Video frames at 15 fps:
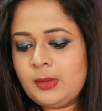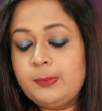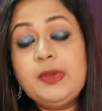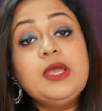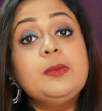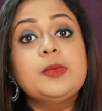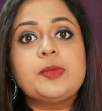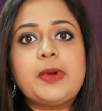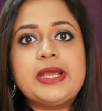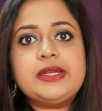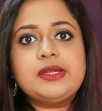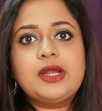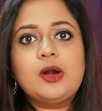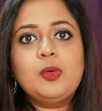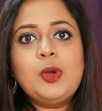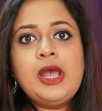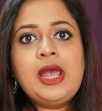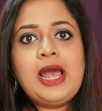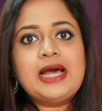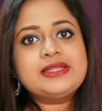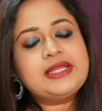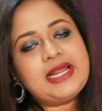p.m. right now,
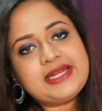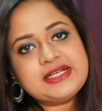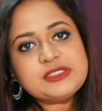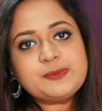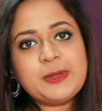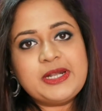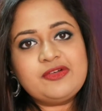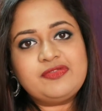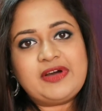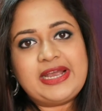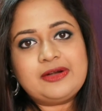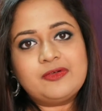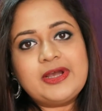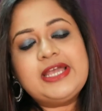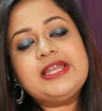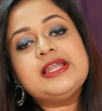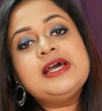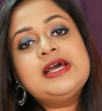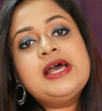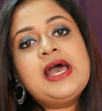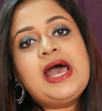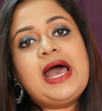and the lighting is pretty fine, right?
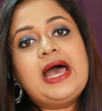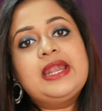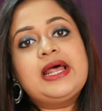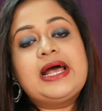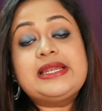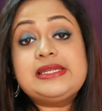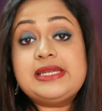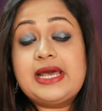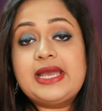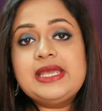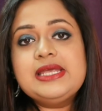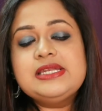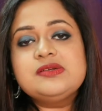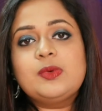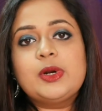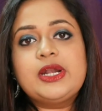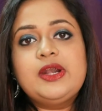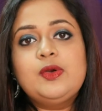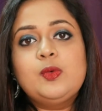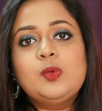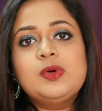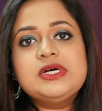And at night, what
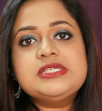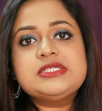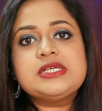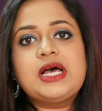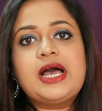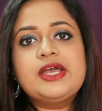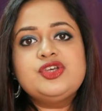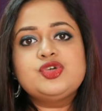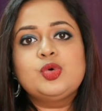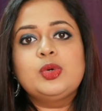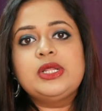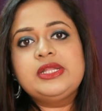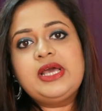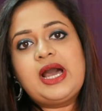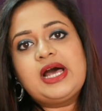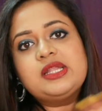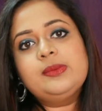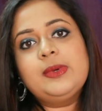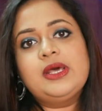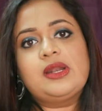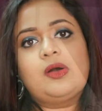I do is I shoot in the other way